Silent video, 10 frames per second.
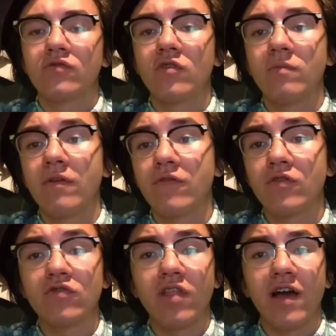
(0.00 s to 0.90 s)
So my
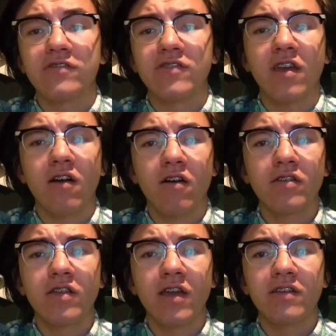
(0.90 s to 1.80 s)
first last day
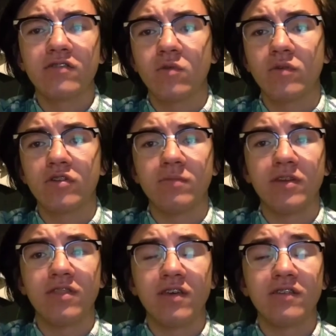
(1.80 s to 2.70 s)
art day is going to
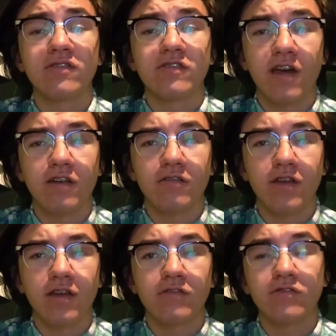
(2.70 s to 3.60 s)
be this
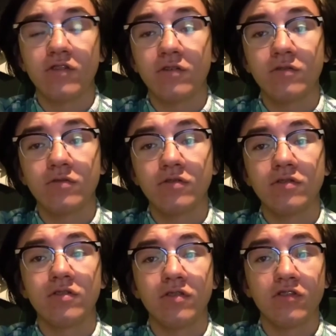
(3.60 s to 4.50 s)
Saturday. So
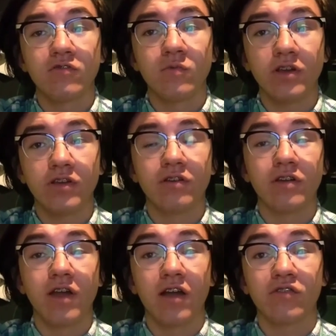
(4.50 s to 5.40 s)
this week
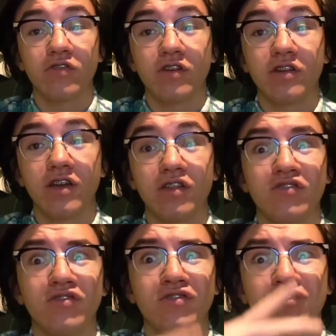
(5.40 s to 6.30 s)
you're actually going to get
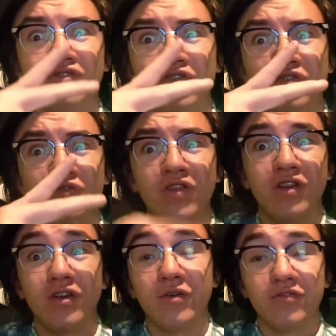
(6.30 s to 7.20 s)
two
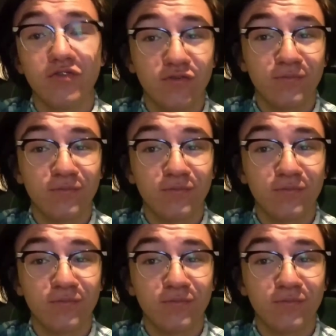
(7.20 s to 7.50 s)
videos.